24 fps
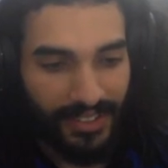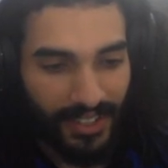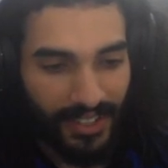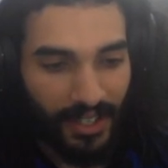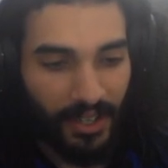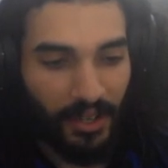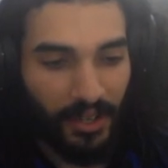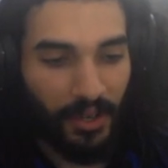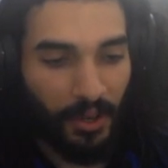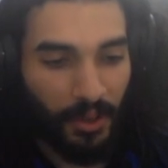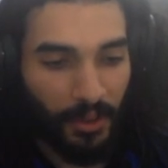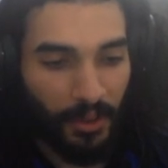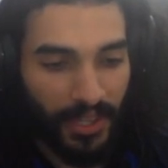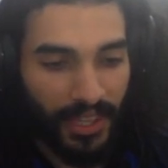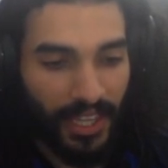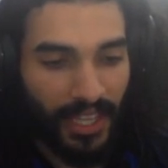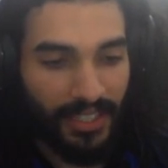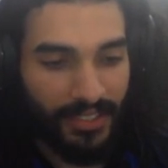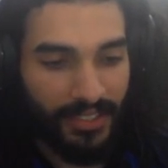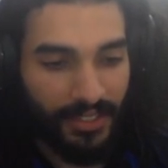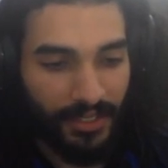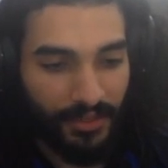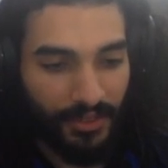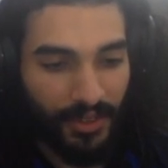I don't know what
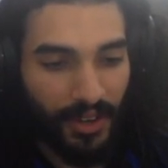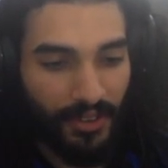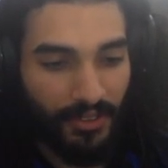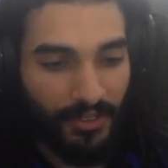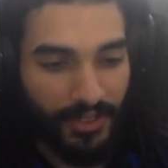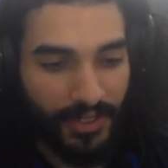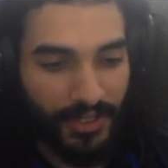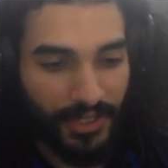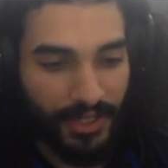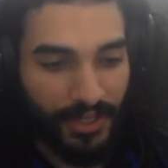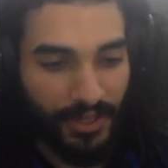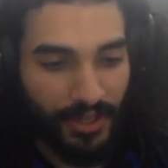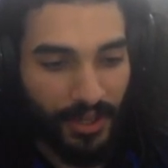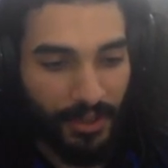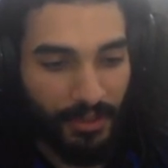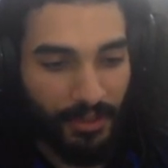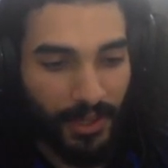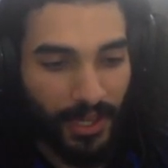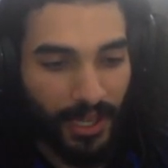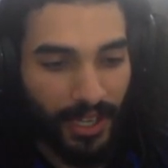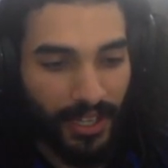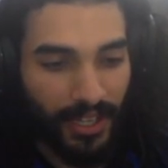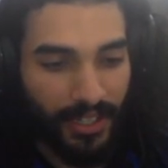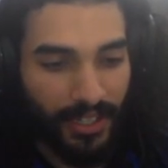that's in reference to, I'll
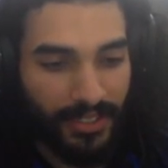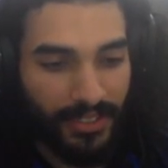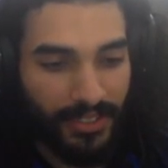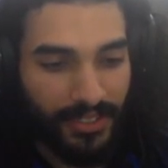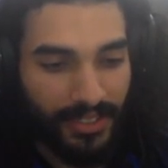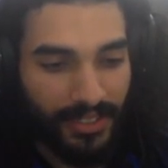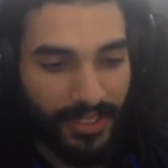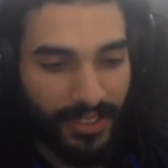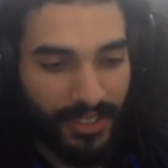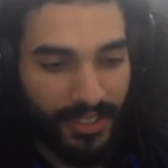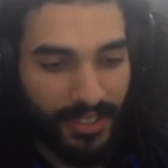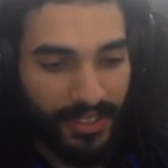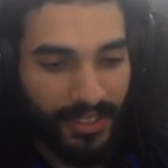be honest.